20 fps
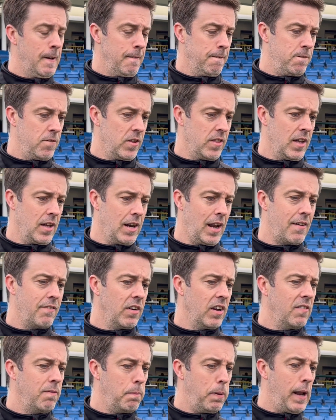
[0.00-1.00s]
for the level
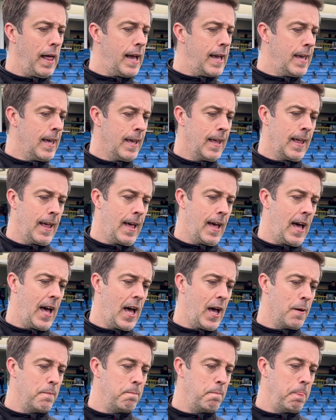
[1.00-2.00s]
of play.
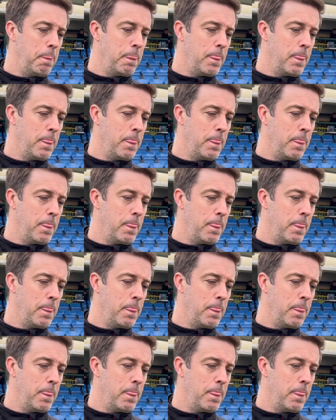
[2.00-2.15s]
And